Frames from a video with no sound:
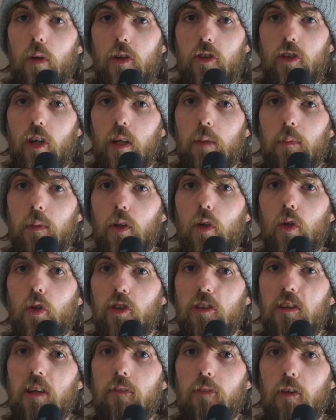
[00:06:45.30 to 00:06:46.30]
to check on the call
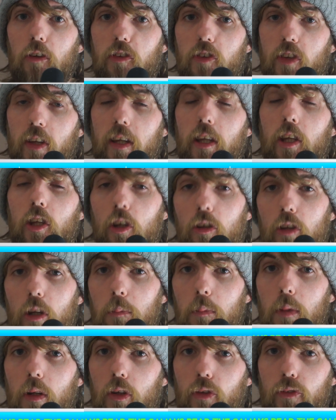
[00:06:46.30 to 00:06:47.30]
sheet if there is any unit
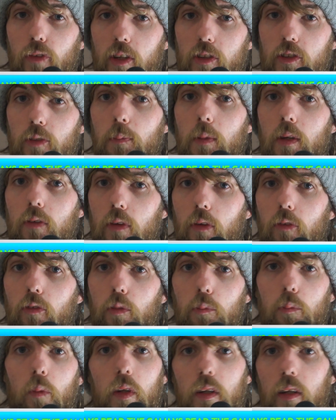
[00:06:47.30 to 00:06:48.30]
moves that's moving
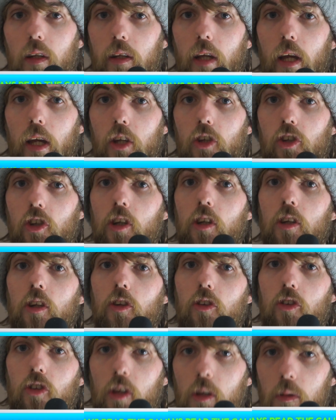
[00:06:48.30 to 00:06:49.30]
from one
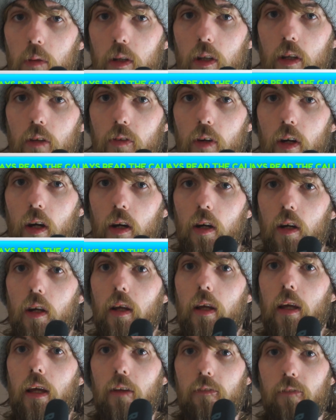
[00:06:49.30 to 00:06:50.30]
location to another.
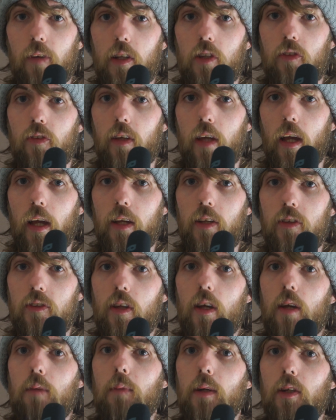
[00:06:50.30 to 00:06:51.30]
If that's the case,
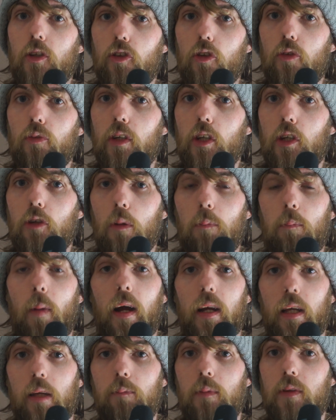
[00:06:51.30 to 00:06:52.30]
make sure that you are
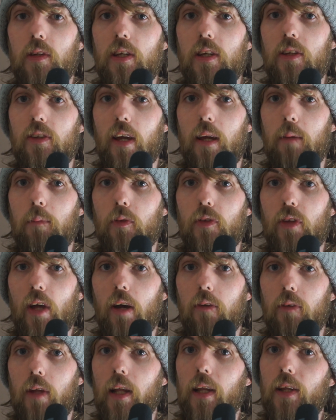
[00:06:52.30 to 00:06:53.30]
packing the tea table
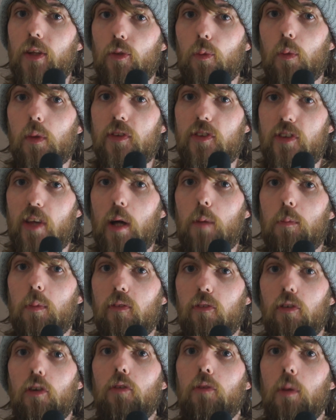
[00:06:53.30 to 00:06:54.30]
down at least one setup
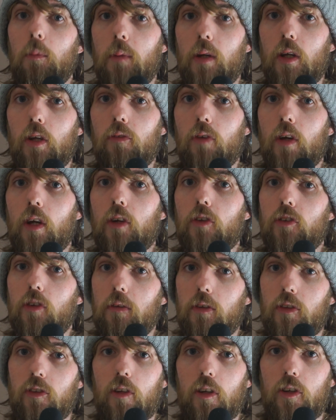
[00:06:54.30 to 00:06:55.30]
before the move so
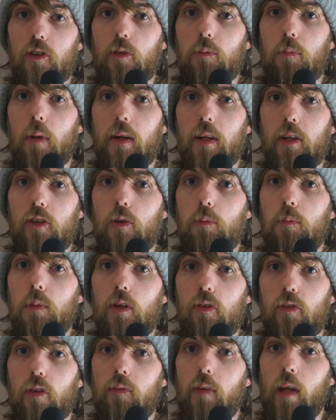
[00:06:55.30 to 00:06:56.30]
it's nice and ready to
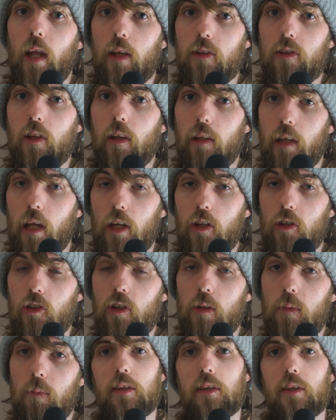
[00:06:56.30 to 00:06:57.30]
move to the next
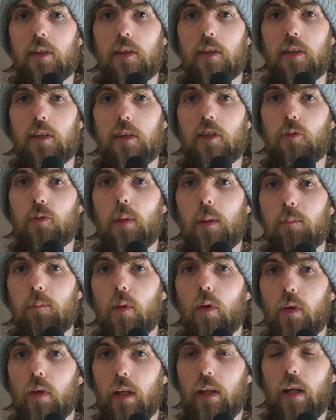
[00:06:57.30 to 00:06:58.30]
location. So it's
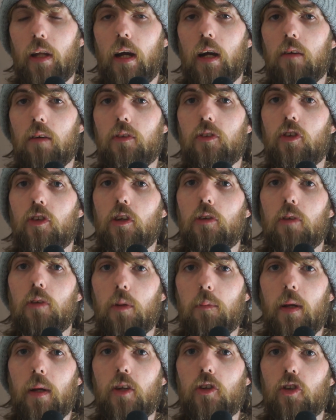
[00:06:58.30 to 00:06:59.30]
mid-morning now, so you want
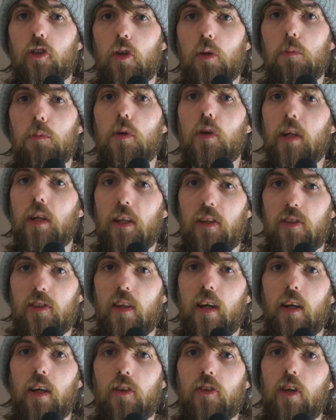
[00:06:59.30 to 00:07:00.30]
to make sure morning
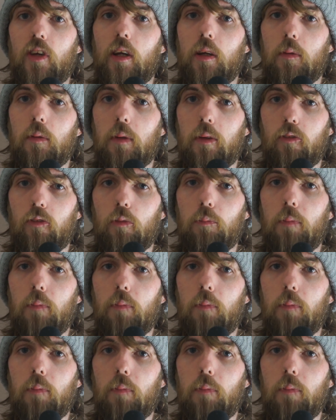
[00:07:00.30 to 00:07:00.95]
snacks are coming from